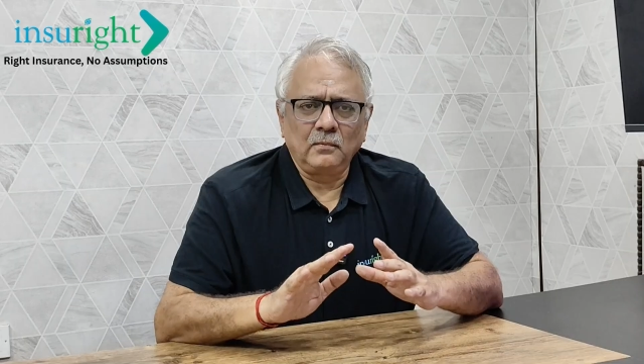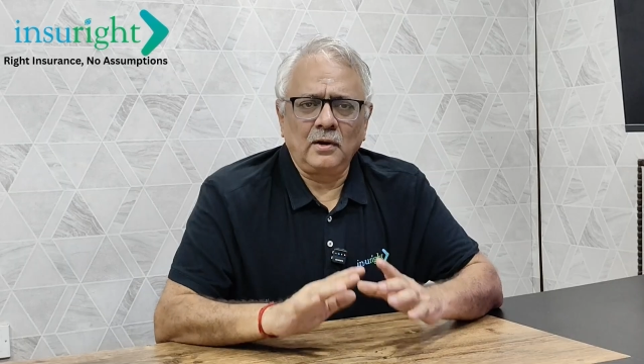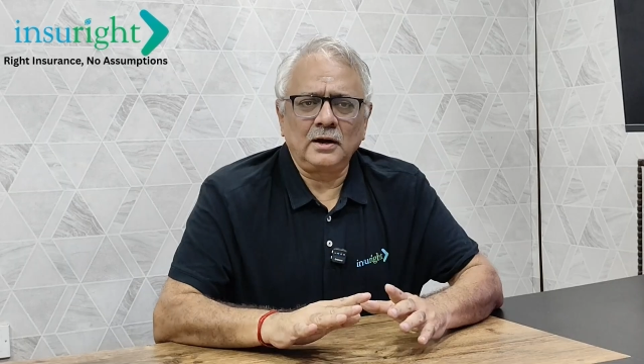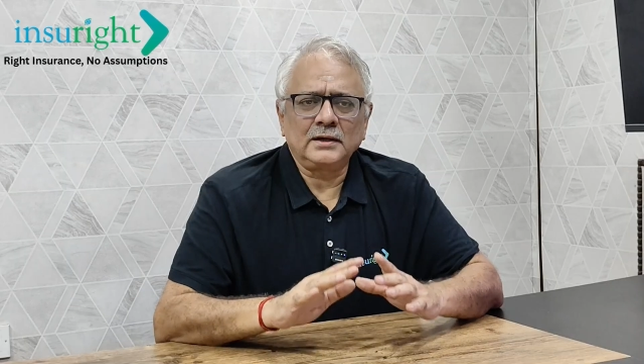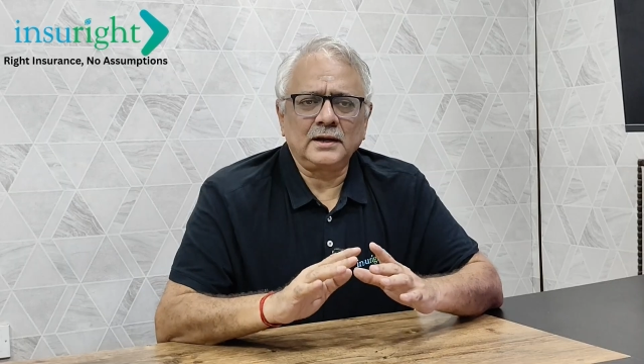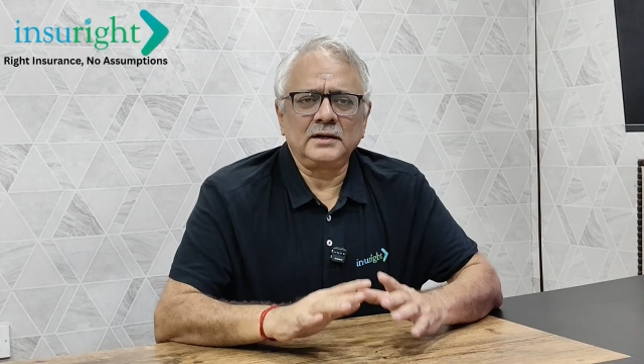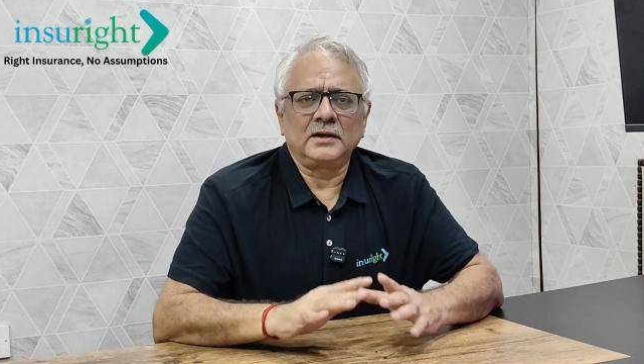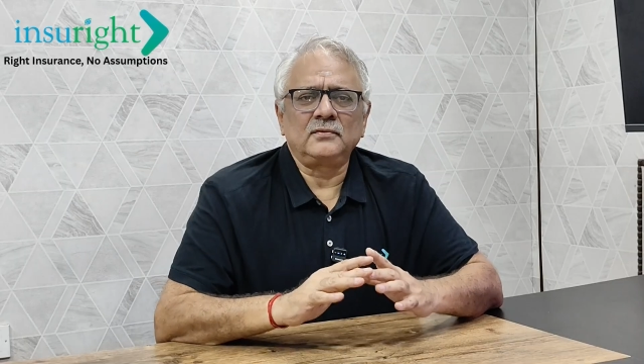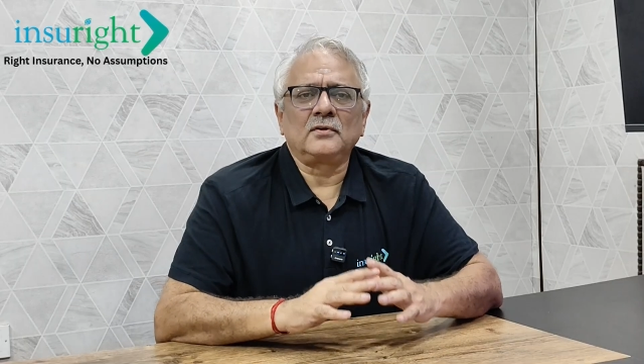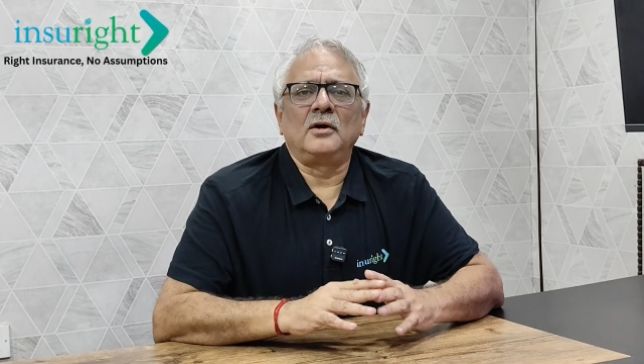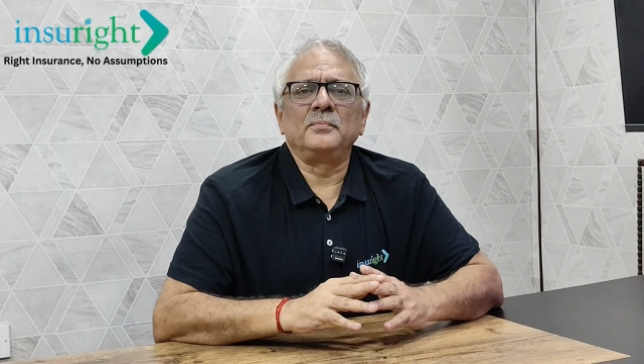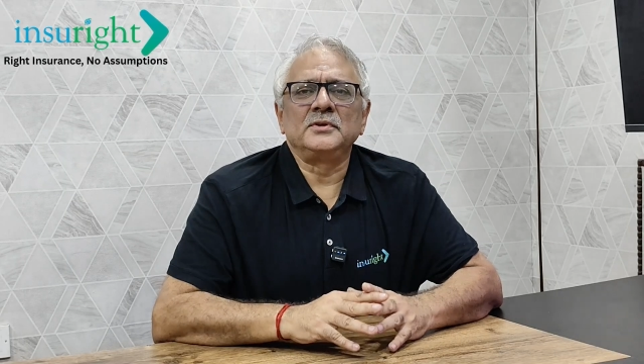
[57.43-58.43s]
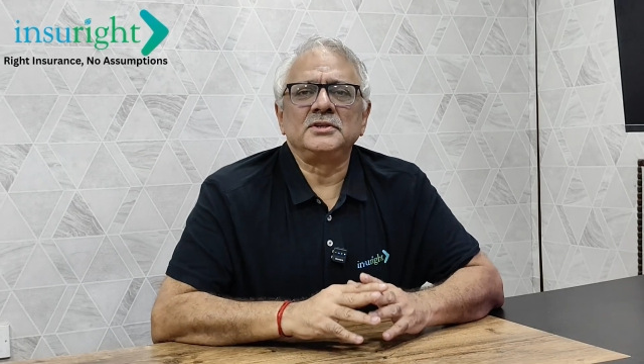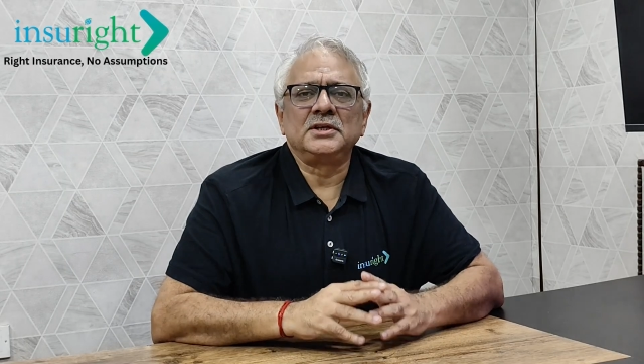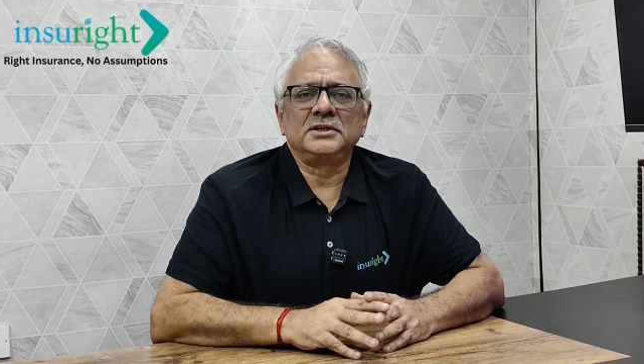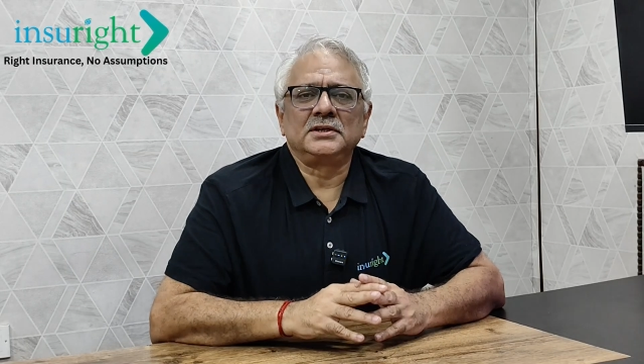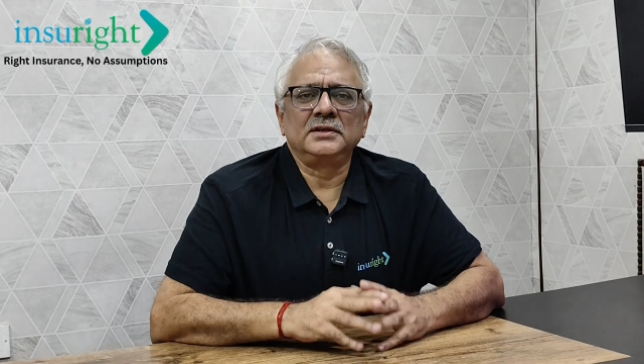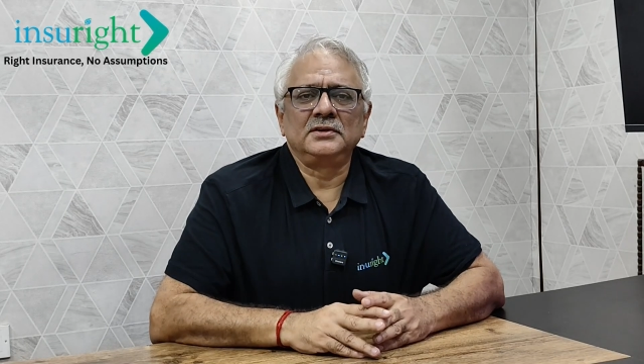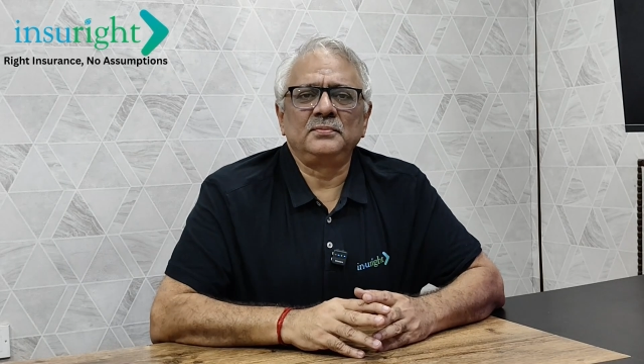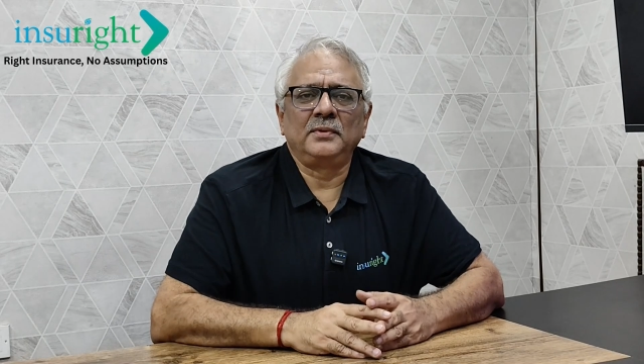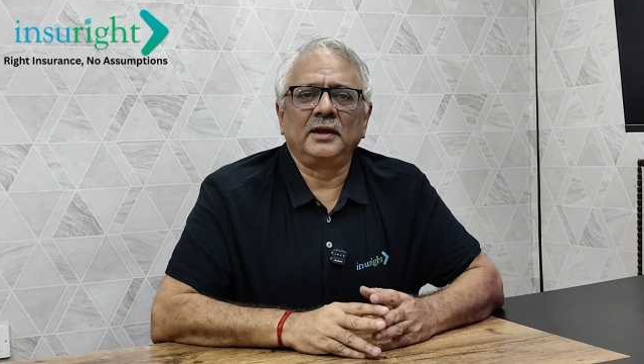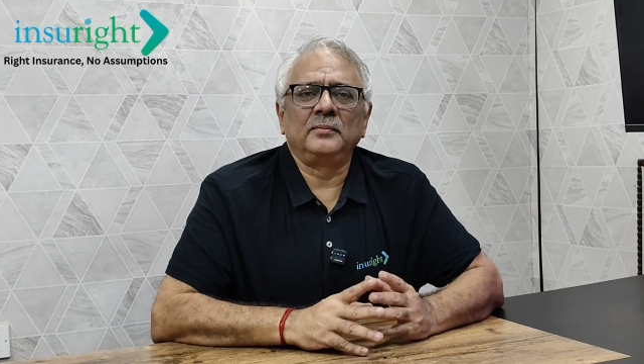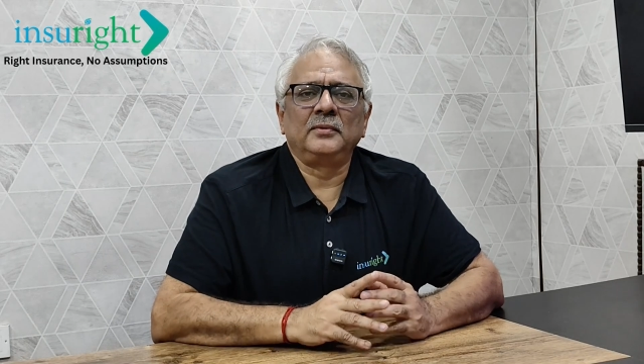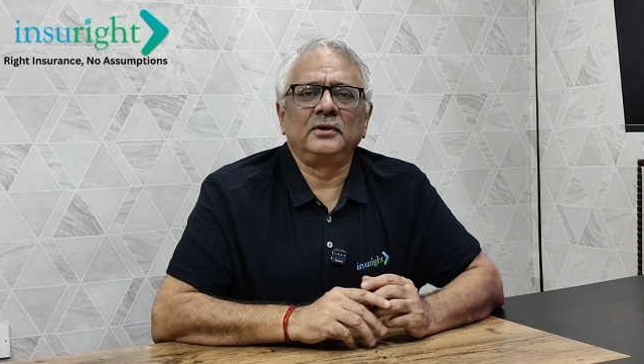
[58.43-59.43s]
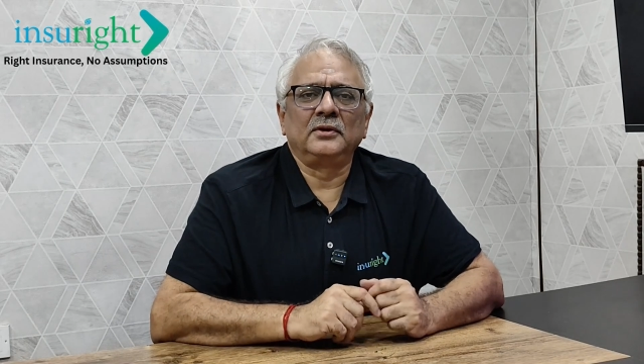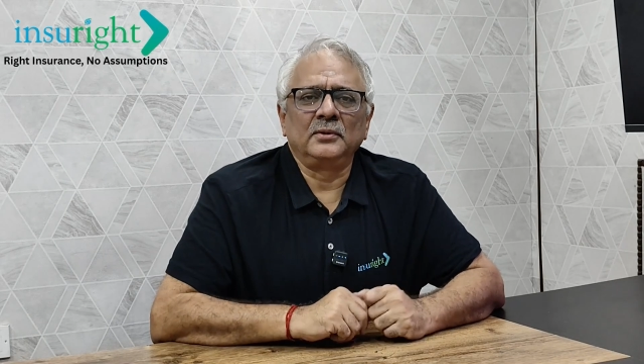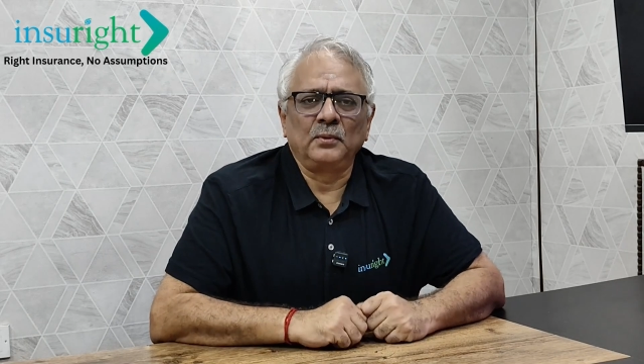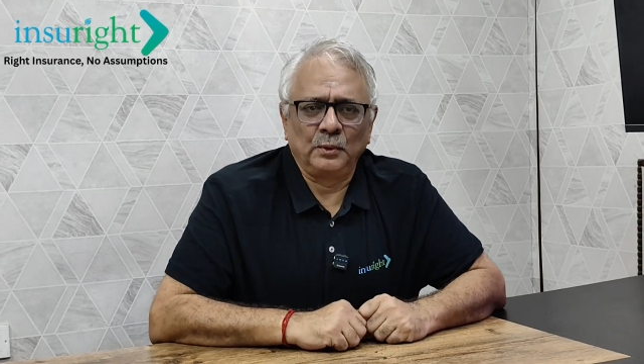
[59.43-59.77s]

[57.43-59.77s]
what kind of compensation is payable to the